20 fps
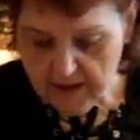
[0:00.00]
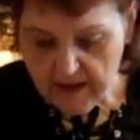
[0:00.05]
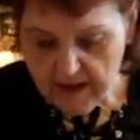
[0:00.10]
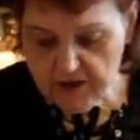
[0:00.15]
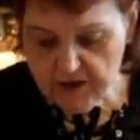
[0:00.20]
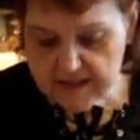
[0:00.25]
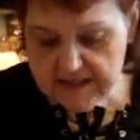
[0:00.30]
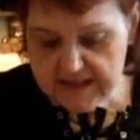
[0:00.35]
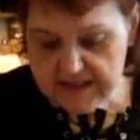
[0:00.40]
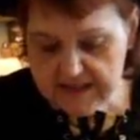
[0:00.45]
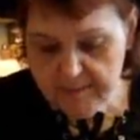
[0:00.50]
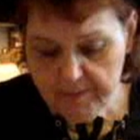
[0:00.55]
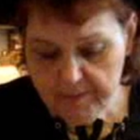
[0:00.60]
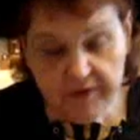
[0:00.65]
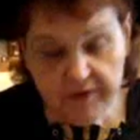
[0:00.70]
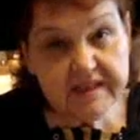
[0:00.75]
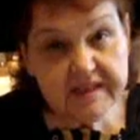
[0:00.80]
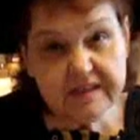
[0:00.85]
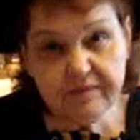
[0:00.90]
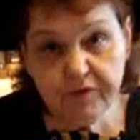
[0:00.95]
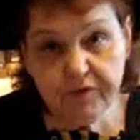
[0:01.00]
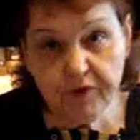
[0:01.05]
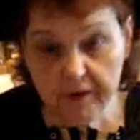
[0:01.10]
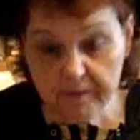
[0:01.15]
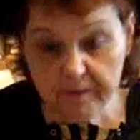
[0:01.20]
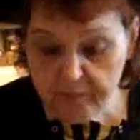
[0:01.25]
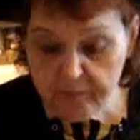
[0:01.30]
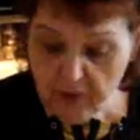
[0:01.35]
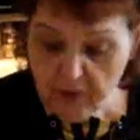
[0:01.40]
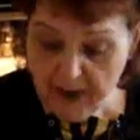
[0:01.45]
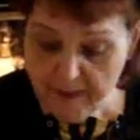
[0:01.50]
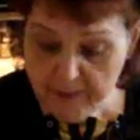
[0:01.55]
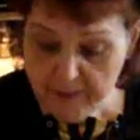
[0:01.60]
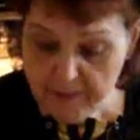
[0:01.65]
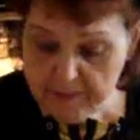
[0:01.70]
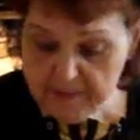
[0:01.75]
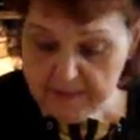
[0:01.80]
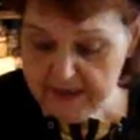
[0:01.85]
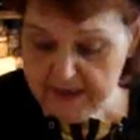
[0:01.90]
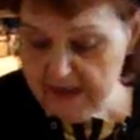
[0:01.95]
And you simmer this for
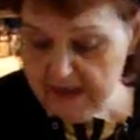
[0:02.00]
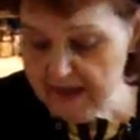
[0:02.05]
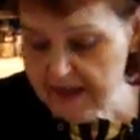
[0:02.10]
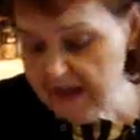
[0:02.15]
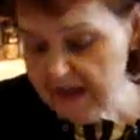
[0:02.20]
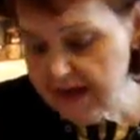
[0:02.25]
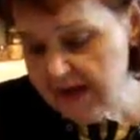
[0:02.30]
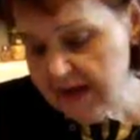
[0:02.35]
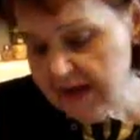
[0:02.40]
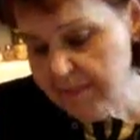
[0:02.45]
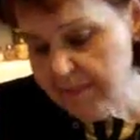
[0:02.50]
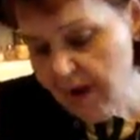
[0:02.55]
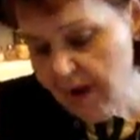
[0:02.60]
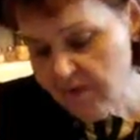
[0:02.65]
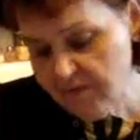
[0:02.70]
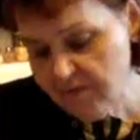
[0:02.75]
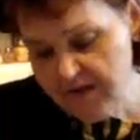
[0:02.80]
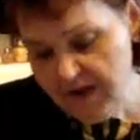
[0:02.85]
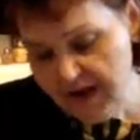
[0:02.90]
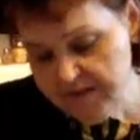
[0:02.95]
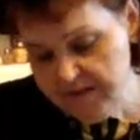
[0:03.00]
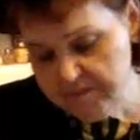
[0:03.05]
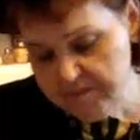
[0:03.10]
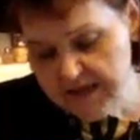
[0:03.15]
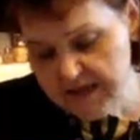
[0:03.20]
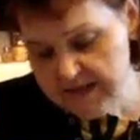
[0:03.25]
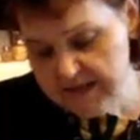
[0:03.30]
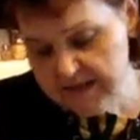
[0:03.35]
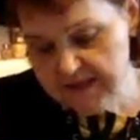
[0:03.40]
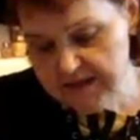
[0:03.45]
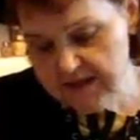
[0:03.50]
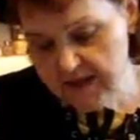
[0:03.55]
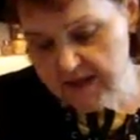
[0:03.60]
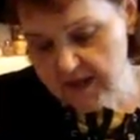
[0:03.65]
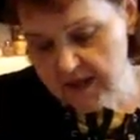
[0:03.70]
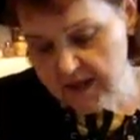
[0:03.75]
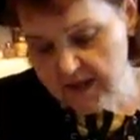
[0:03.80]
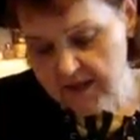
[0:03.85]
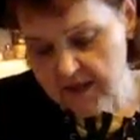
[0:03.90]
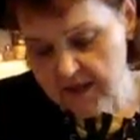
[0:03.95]
probably about 5 minutes is
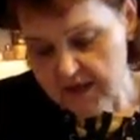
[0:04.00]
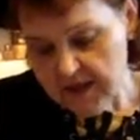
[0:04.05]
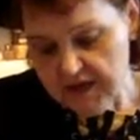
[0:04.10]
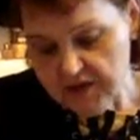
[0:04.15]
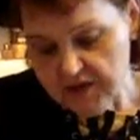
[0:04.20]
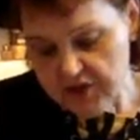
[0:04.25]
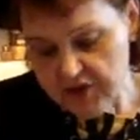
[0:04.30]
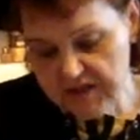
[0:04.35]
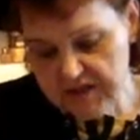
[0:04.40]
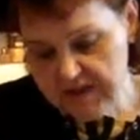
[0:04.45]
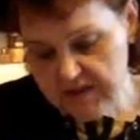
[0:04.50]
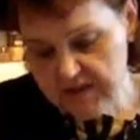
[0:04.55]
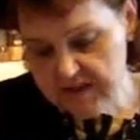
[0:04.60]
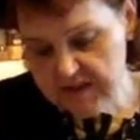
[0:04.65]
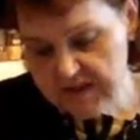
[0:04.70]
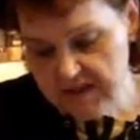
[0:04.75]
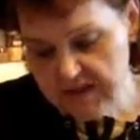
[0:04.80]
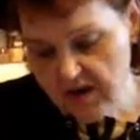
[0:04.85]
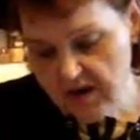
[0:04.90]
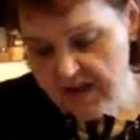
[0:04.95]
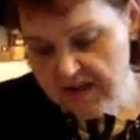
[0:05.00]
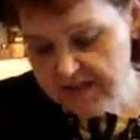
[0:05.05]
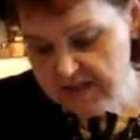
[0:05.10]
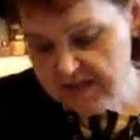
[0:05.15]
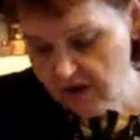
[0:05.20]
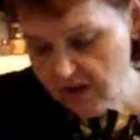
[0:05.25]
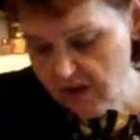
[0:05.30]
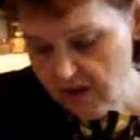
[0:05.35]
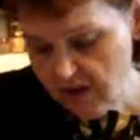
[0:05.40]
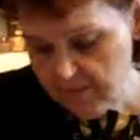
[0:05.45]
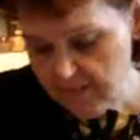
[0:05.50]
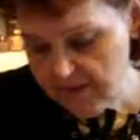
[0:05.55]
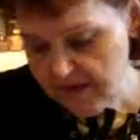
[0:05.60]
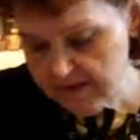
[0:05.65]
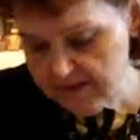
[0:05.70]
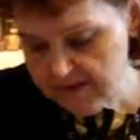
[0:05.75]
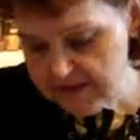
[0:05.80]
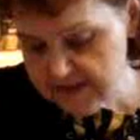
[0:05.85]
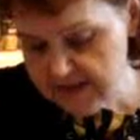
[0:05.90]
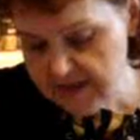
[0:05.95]
all, just so the sauce all
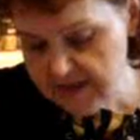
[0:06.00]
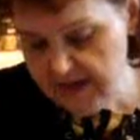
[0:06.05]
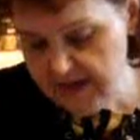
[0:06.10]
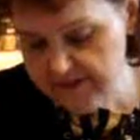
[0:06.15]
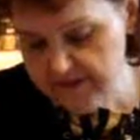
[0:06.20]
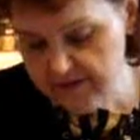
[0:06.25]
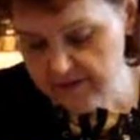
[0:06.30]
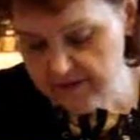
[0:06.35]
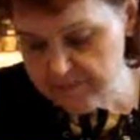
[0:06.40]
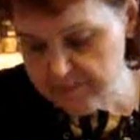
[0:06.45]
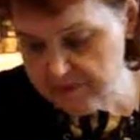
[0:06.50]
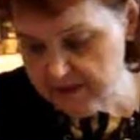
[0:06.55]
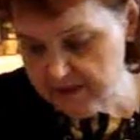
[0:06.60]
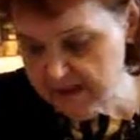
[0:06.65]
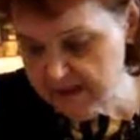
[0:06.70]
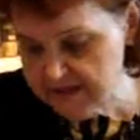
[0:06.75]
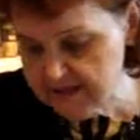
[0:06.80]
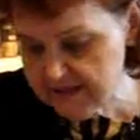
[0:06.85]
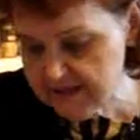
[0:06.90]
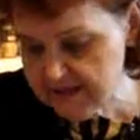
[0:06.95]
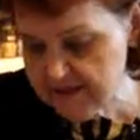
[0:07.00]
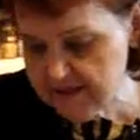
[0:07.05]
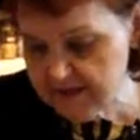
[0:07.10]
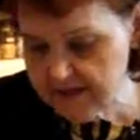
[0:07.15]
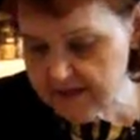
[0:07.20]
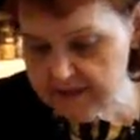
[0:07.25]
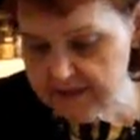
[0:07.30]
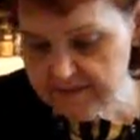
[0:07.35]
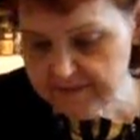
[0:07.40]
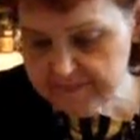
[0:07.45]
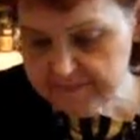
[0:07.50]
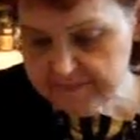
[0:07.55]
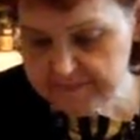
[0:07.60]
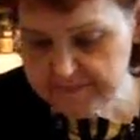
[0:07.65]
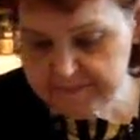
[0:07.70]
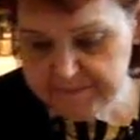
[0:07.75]
melts together and blends good.